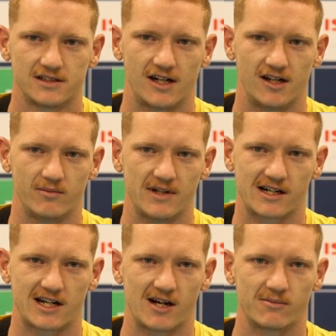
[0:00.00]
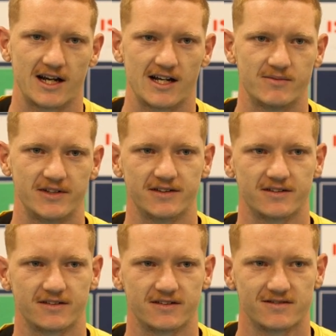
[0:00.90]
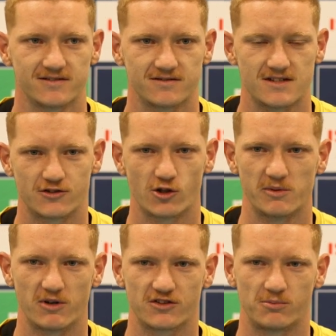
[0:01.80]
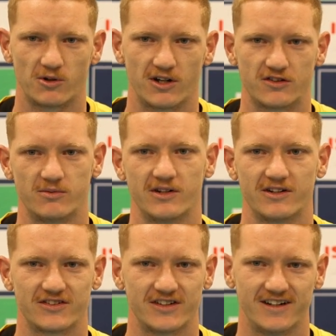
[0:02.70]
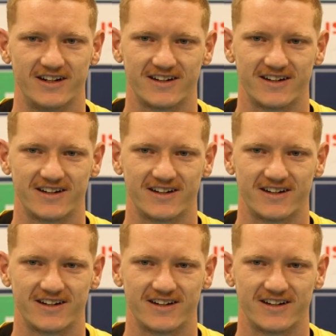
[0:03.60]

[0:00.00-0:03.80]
um, our cup game and took me by surprise to be honest and